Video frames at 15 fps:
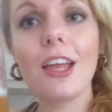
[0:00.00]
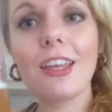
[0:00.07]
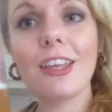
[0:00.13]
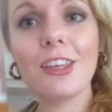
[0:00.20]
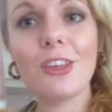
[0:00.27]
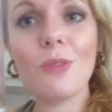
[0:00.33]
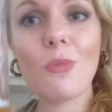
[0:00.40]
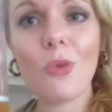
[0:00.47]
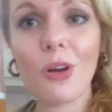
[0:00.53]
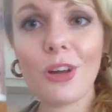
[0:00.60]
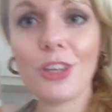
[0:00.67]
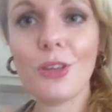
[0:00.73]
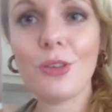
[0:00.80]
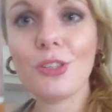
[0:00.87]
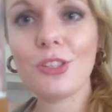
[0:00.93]
get you more
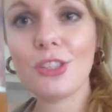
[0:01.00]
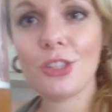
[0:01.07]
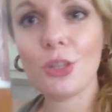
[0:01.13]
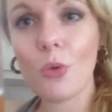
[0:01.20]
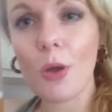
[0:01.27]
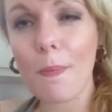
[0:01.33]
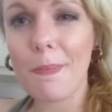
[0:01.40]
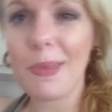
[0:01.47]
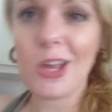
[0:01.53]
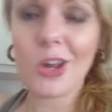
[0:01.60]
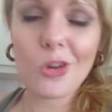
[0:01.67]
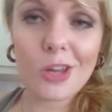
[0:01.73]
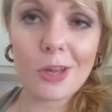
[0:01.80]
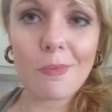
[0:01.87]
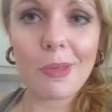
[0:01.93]
used to a
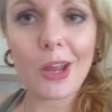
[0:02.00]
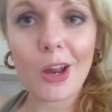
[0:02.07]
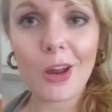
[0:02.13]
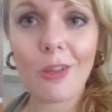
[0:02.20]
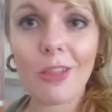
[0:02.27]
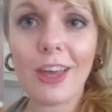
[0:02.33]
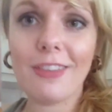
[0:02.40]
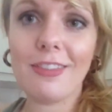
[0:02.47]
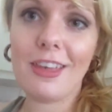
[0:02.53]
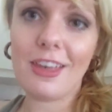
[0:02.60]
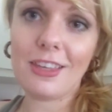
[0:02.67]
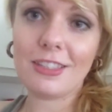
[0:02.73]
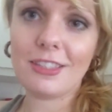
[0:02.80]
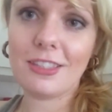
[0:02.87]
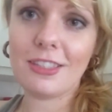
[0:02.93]
beery beer like
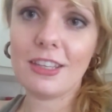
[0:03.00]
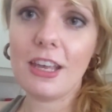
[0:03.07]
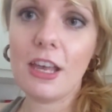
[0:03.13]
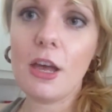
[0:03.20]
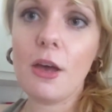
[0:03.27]
this.